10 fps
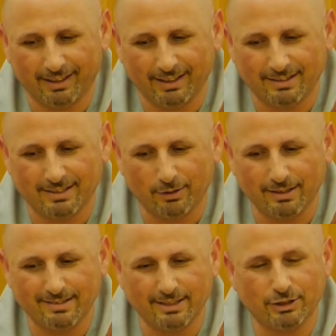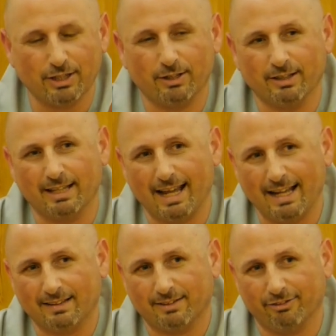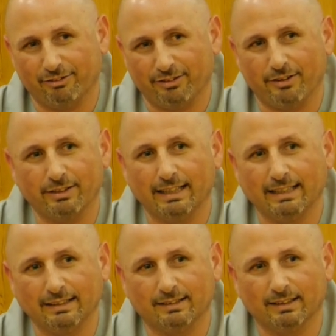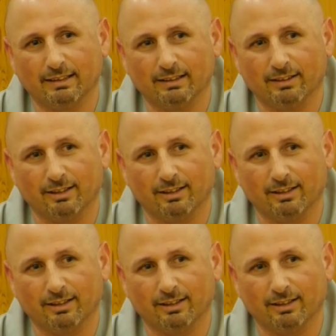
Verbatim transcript: In Southeast Asia, they ate very little